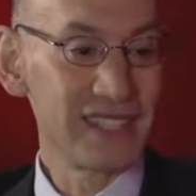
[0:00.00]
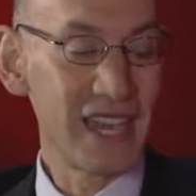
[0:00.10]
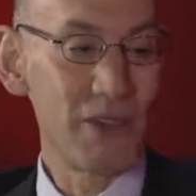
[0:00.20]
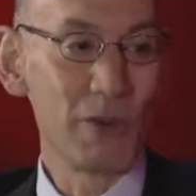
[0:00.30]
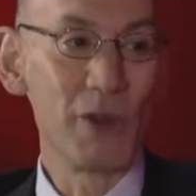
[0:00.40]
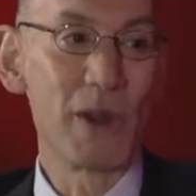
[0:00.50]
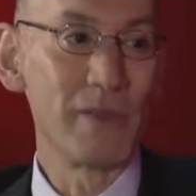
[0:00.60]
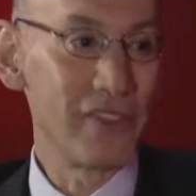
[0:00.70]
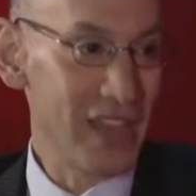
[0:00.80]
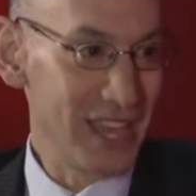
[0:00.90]
at root
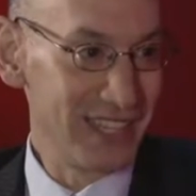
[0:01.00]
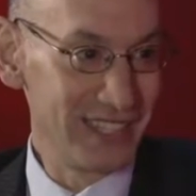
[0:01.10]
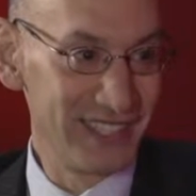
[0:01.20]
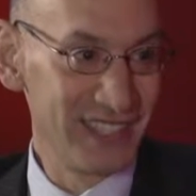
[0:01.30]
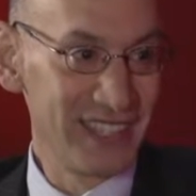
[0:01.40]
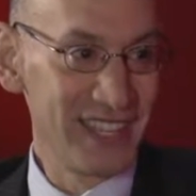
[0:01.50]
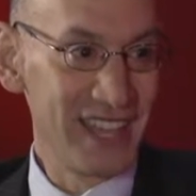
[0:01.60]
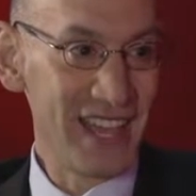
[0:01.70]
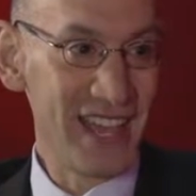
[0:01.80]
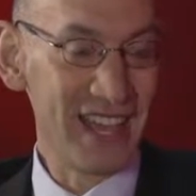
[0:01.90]
I'm a fan.
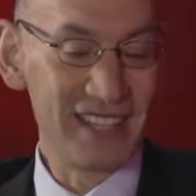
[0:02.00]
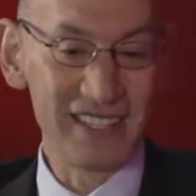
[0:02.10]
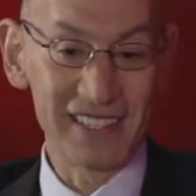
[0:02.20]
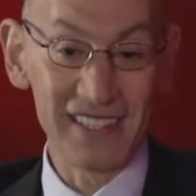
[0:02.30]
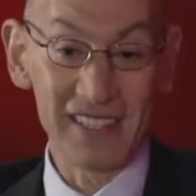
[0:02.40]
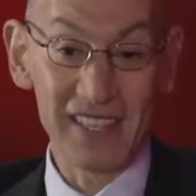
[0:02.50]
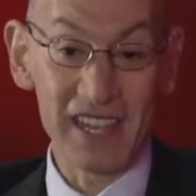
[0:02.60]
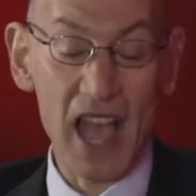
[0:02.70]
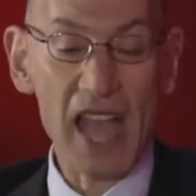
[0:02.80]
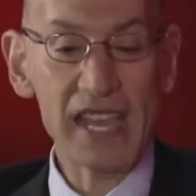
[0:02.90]
And
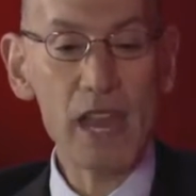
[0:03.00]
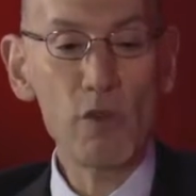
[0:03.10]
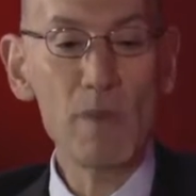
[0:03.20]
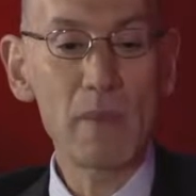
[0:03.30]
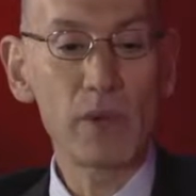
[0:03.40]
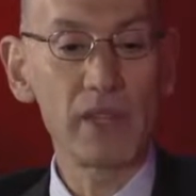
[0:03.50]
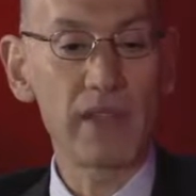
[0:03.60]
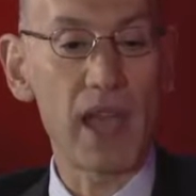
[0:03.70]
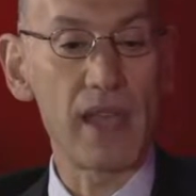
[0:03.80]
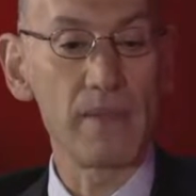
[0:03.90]
I can't remember a
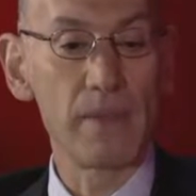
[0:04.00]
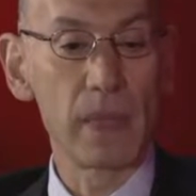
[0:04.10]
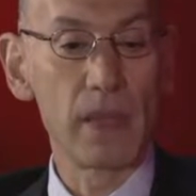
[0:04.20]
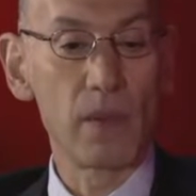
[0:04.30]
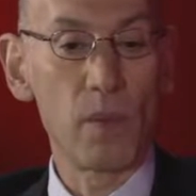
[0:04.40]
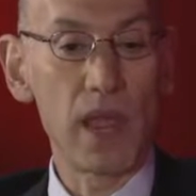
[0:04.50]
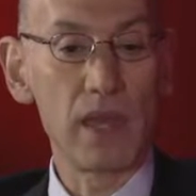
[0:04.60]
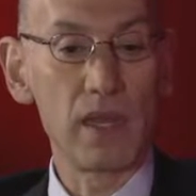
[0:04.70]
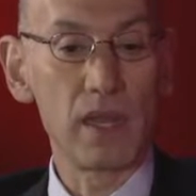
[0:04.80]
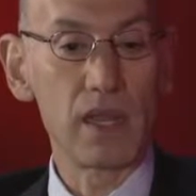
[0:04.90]
time
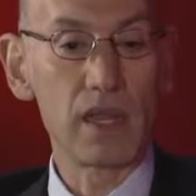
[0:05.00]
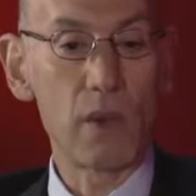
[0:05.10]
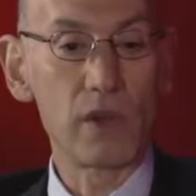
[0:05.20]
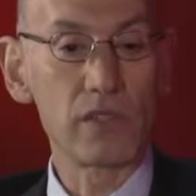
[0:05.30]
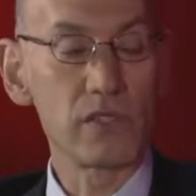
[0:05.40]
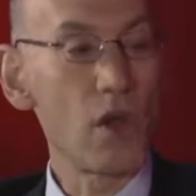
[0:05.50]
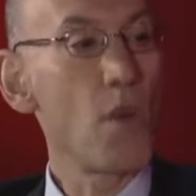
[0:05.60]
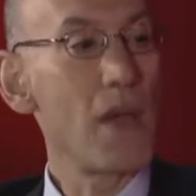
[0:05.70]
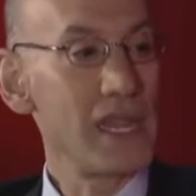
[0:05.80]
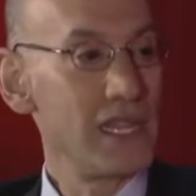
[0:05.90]
when there were
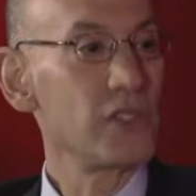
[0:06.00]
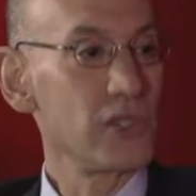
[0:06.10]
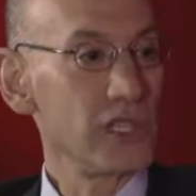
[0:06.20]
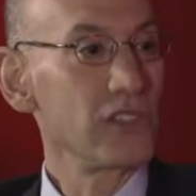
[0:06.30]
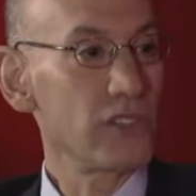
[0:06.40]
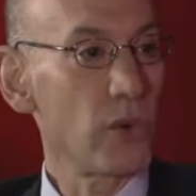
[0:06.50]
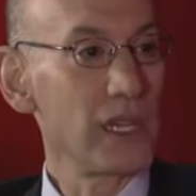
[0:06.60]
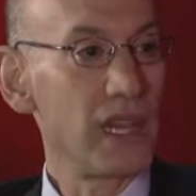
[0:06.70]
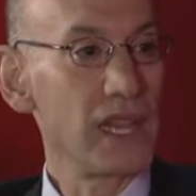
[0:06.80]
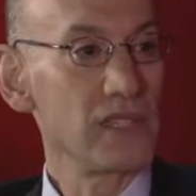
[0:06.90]
so many interesting
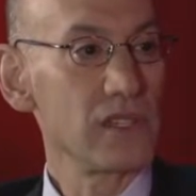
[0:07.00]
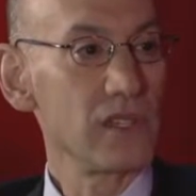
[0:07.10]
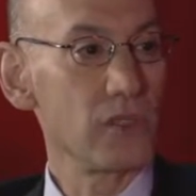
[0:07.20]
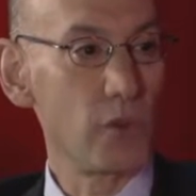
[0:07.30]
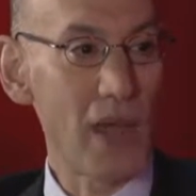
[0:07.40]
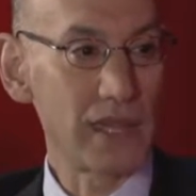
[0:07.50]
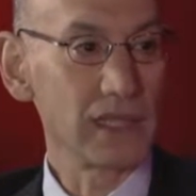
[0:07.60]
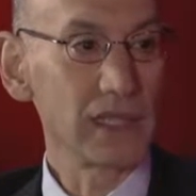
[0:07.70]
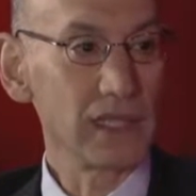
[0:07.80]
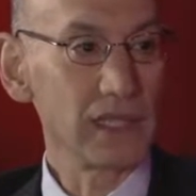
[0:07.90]
storylines throughout
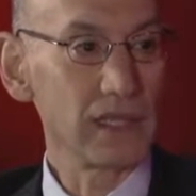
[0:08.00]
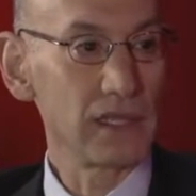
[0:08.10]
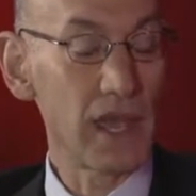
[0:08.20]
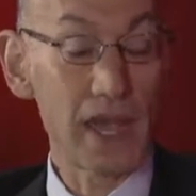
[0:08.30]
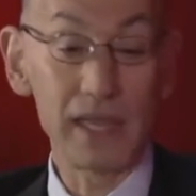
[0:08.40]
the league. I